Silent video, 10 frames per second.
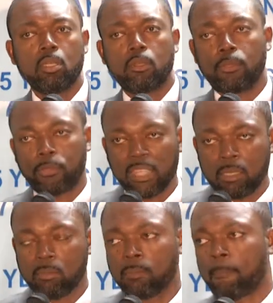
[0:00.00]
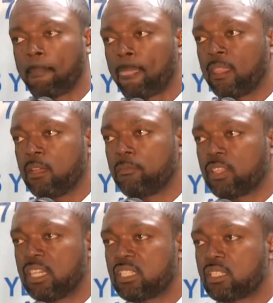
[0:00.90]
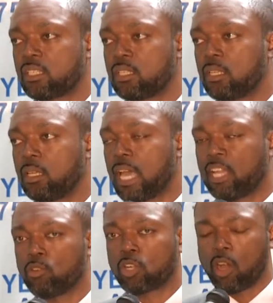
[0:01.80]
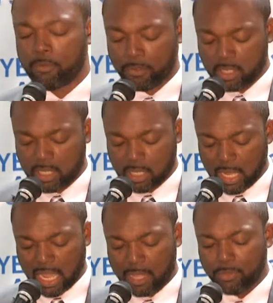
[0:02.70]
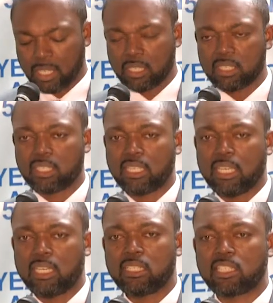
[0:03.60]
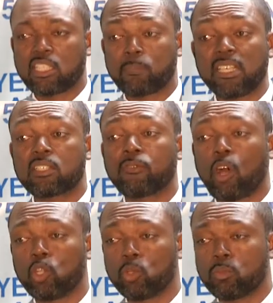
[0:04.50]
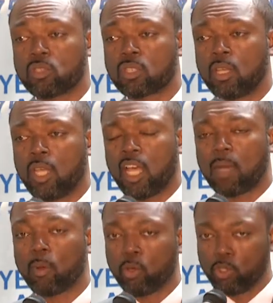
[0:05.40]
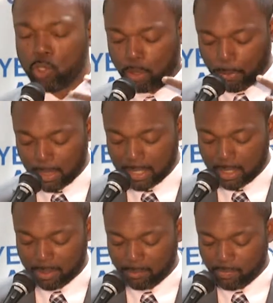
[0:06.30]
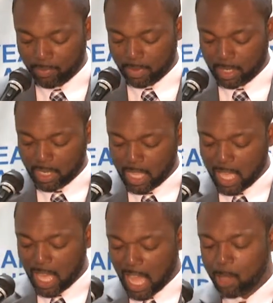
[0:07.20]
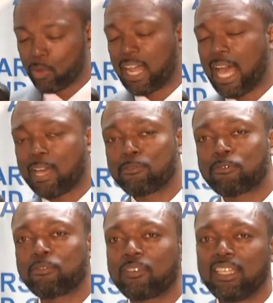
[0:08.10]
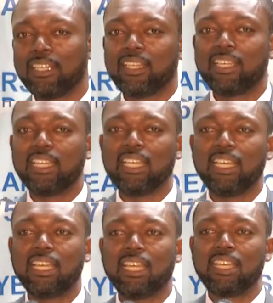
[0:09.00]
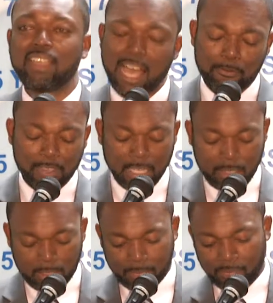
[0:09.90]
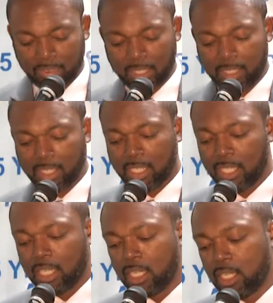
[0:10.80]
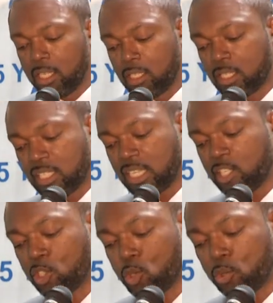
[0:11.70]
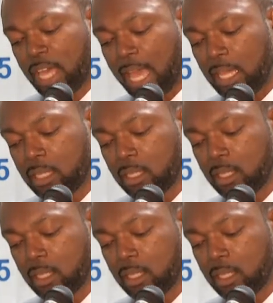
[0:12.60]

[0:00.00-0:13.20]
theme for this annual conference, I think, speaks volumes about your thinking. I would have, in that vein, to say to you that